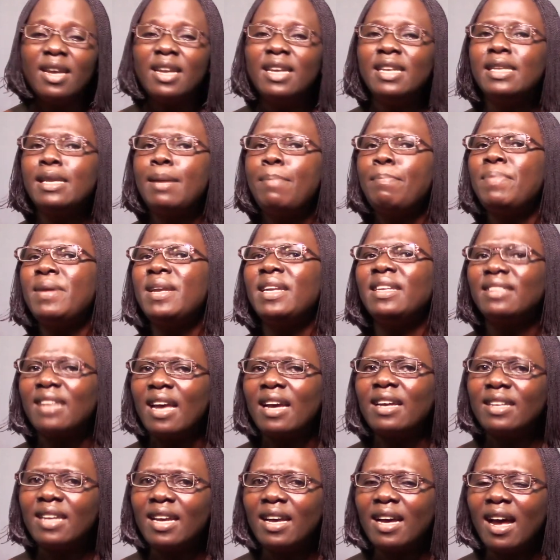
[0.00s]
deeply
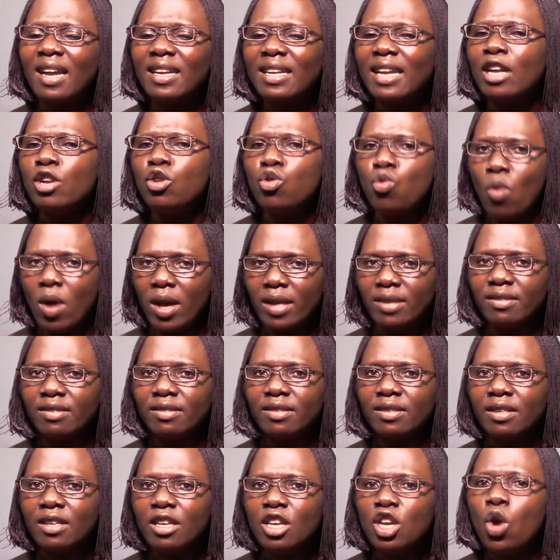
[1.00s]
technical and
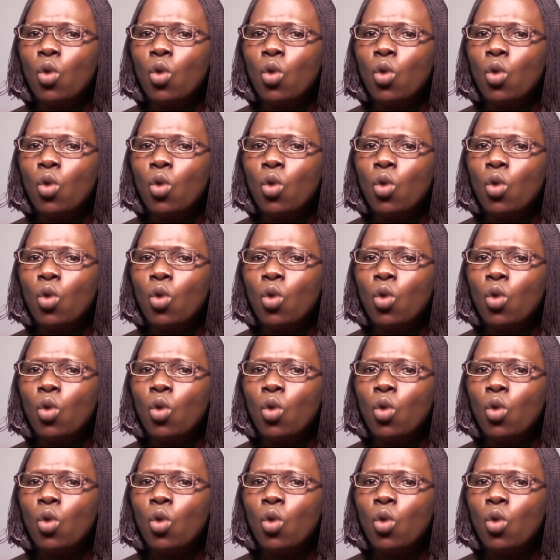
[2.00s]
nuanced,